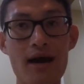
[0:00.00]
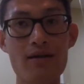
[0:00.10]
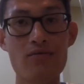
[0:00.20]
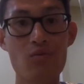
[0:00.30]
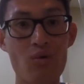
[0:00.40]
out
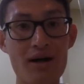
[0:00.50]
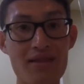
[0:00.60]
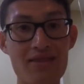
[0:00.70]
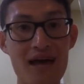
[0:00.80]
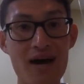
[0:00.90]
of
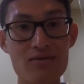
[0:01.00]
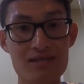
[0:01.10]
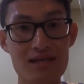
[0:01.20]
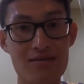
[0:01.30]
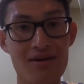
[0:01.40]

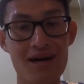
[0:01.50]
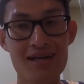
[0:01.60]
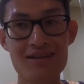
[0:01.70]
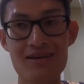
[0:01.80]
1,000, right?